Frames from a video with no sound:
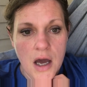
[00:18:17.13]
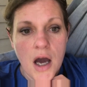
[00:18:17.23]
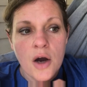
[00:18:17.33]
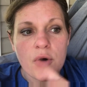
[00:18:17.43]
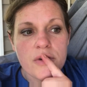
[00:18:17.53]

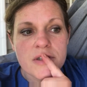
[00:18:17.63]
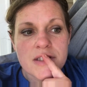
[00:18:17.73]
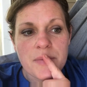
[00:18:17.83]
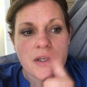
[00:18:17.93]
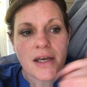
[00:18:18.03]
Oh, there's
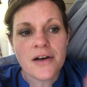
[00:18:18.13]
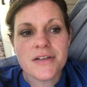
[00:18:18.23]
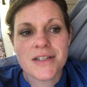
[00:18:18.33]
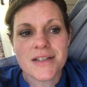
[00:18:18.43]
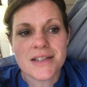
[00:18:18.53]
something
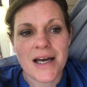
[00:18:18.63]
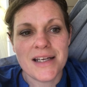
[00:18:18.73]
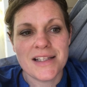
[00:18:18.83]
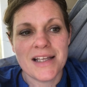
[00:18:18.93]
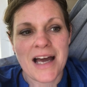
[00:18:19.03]
else
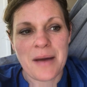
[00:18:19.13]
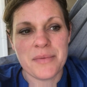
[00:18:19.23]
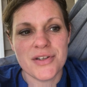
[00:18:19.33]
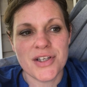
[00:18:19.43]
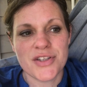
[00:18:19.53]
exciting that
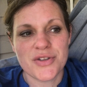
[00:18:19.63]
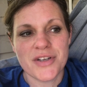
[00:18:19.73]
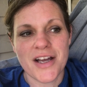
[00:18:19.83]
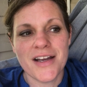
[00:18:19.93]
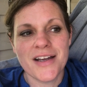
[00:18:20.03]
happened
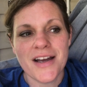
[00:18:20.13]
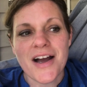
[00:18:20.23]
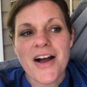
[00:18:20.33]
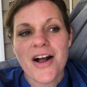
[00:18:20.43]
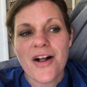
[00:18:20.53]
yesterday
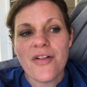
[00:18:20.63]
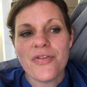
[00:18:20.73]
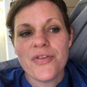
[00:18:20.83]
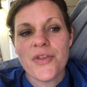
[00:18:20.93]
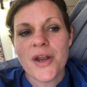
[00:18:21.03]

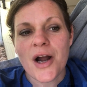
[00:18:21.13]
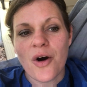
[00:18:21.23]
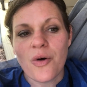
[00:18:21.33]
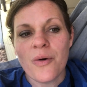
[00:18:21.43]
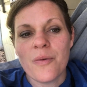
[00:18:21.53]
that
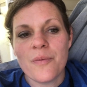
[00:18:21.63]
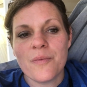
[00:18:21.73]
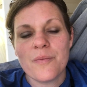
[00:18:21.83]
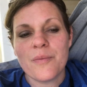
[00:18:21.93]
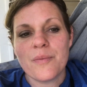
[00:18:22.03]
I'll
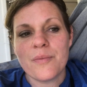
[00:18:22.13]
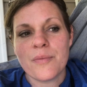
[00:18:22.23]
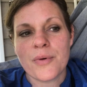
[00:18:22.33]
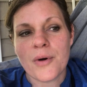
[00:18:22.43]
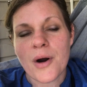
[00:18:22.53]

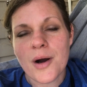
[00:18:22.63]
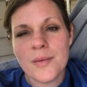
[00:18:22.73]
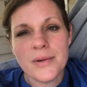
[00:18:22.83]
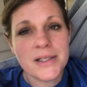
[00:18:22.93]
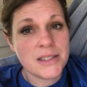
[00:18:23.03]

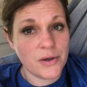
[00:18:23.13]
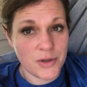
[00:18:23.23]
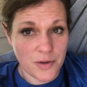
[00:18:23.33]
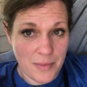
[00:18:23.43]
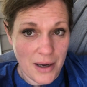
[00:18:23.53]
probably tell
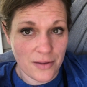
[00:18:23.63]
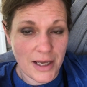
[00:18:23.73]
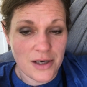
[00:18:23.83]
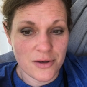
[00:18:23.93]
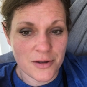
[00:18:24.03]
you about
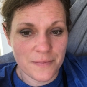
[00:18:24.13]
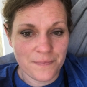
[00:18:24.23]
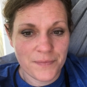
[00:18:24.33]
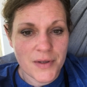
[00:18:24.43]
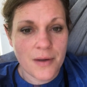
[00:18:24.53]
later.
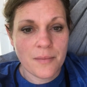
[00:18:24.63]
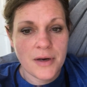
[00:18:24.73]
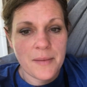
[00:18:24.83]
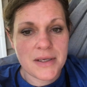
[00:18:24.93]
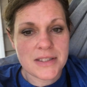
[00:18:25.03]
But
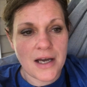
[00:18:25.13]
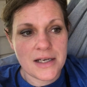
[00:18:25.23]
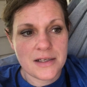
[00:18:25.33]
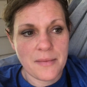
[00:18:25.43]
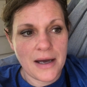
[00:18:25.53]
I'm
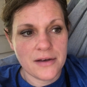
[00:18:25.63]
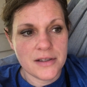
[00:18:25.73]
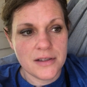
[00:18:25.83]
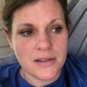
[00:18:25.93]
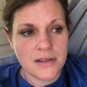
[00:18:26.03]
excited about it.